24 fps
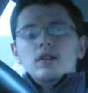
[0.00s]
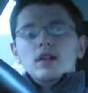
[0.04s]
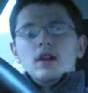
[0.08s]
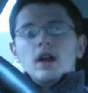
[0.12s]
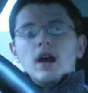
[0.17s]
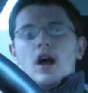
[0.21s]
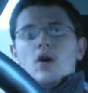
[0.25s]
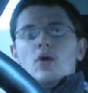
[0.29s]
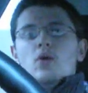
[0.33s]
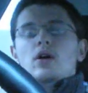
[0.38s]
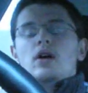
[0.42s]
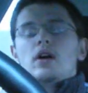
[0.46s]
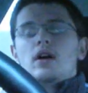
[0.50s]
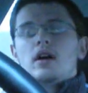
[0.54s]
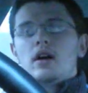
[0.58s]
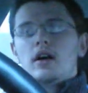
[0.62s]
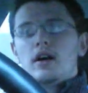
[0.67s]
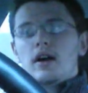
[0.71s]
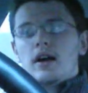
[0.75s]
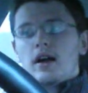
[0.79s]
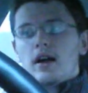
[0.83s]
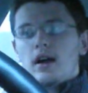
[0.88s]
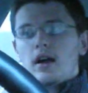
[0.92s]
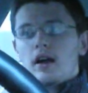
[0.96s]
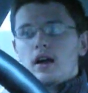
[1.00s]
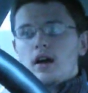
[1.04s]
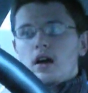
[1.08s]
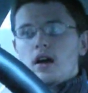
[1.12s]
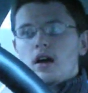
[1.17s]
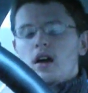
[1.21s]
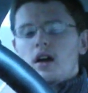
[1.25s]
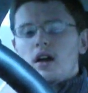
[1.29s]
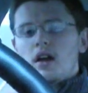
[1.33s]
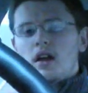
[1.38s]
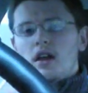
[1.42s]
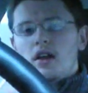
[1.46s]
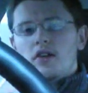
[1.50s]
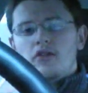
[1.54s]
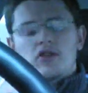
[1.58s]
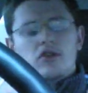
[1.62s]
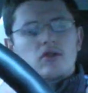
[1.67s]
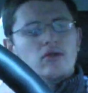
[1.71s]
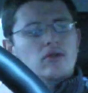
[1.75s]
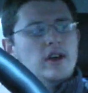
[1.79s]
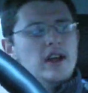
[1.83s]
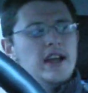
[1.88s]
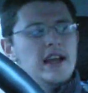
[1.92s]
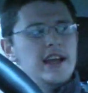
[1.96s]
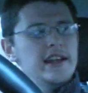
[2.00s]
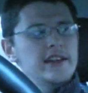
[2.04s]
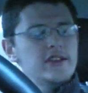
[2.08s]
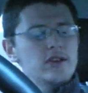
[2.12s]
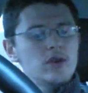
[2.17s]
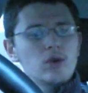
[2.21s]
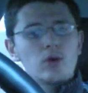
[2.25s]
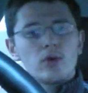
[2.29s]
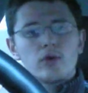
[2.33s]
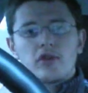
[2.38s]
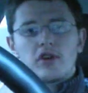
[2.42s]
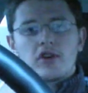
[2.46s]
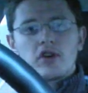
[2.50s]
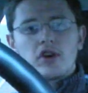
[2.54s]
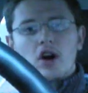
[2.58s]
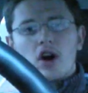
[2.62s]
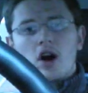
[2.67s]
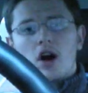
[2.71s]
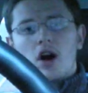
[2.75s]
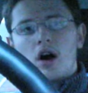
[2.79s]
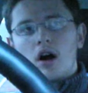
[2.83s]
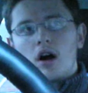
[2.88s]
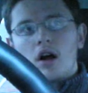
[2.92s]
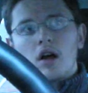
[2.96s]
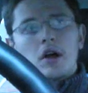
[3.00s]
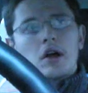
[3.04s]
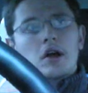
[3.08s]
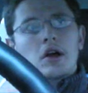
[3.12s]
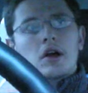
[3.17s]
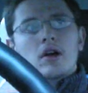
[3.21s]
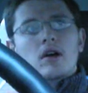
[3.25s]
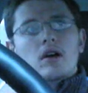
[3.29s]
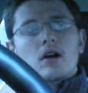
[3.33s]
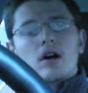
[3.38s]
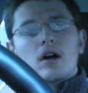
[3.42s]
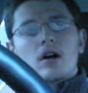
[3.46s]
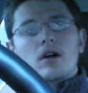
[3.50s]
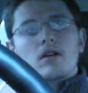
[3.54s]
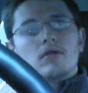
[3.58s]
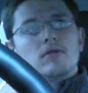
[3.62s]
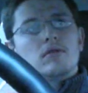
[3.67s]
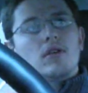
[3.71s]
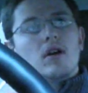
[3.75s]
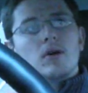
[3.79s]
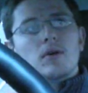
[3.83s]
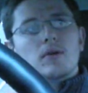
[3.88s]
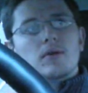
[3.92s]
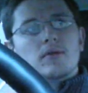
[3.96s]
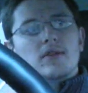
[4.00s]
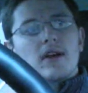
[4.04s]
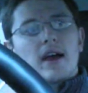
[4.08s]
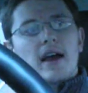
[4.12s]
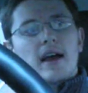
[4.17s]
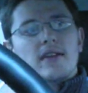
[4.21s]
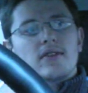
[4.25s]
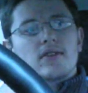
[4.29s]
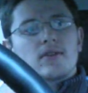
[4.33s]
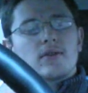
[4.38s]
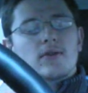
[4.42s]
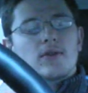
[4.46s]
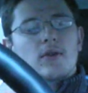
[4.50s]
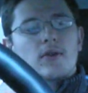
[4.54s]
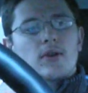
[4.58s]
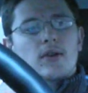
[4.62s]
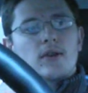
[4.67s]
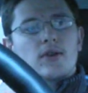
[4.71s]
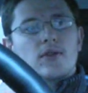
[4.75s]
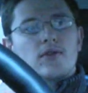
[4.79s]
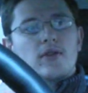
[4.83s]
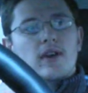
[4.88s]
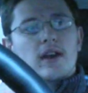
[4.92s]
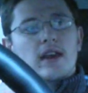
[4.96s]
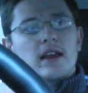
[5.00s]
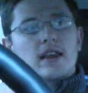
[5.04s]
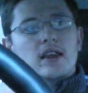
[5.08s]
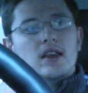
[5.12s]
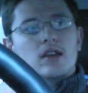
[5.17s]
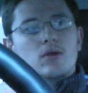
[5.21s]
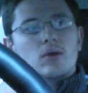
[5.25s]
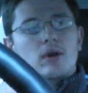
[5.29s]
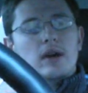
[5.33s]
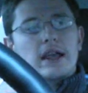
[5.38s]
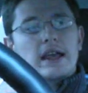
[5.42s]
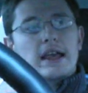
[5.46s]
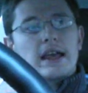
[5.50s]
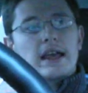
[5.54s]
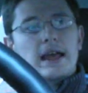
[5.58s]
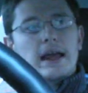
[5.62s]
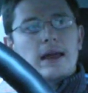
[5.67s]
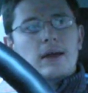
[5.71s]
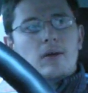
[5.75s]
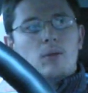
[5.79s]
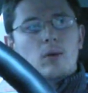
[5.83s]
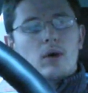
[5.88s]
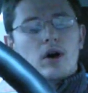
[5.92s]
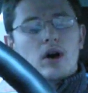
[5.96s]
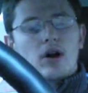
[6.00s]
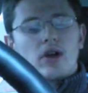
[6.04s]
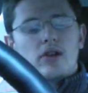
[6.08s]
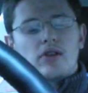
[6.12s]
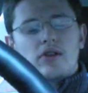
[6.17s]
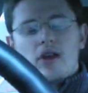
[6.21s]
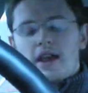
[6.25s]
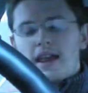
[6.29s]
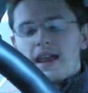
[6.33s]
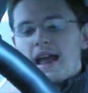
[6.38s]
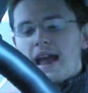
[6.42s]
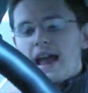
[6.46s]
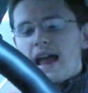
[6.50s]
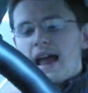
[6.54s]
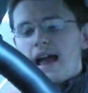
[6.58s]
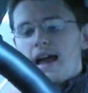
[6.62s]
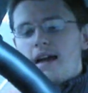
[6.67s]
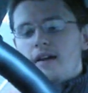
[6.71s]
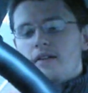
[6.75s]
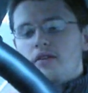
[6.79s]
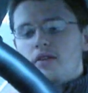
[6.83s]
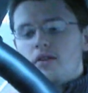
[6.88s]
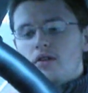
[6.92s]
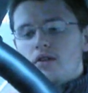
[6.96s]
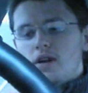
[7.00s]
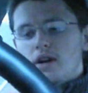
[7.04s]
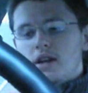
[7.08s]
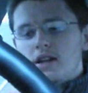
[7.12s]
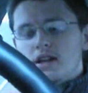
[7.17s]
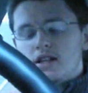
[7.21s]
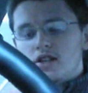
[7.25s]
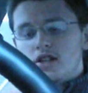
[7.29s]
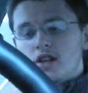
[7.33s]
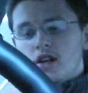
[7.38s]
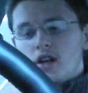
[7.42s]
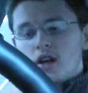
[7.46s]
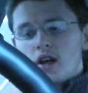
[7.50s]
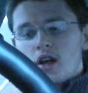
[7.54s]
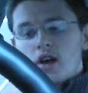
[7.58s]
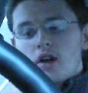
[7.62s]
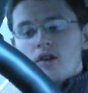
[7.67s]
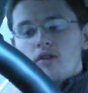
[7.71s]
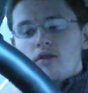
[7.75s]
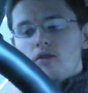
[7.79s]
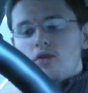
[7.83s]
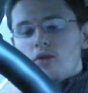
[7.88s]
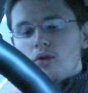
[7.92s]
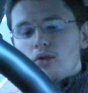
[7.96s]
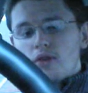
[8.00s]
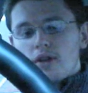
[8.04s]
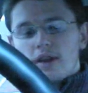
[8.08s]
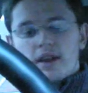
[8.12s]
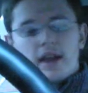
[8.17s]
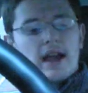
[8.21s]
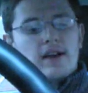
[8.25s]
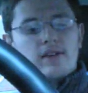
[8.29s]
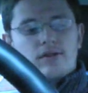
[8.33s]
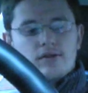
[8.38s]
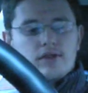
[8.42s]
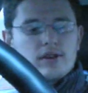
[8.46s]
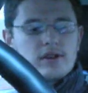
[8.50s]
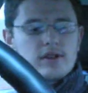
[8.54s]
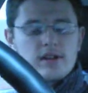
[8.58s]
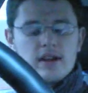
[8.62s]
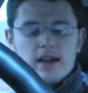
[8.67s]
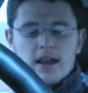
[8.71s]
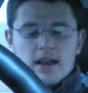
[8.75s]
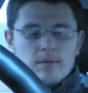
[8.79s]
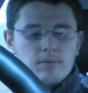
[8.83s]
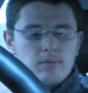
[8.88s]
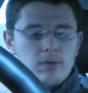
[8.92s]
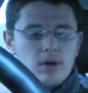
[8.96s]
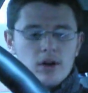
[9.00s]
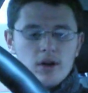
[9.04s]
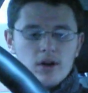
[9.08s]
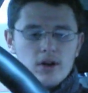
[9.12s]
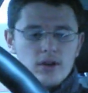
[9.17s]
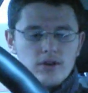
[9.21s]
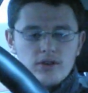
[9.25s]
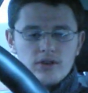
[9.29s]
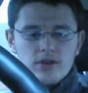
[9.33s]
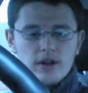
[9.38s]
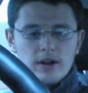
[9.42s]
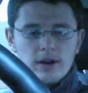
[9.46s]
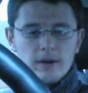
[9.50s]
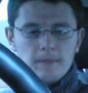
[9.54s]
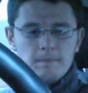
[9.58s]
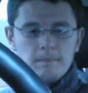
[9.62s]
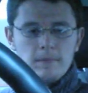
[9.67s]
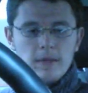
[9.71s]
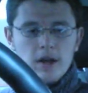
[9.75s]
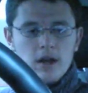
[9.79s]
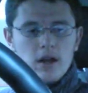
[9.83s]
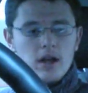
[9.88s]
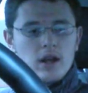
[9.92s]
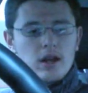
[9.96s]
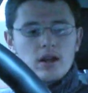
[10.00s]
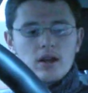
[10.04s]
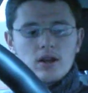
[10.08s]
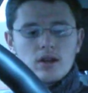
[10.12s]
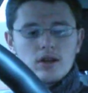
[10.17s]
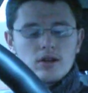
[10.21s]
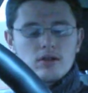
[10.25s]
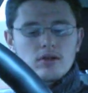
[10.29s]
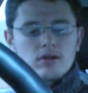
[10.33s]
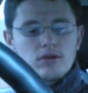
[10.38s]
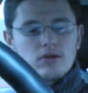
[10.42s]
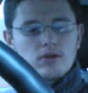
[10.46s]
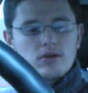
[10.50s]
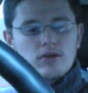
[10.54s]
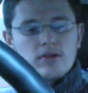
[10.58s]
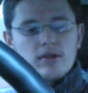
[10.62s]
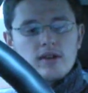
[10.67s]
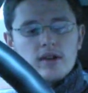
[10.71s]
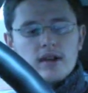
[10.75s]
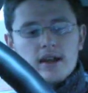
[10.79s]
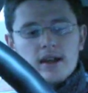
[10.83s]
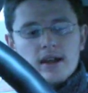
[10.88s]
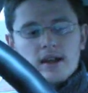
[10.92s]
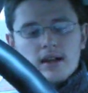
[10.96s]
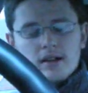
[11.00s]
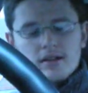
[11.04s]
Now, if you read Autocar road tests of this thing, you'll hear words like average, for the everyday person used.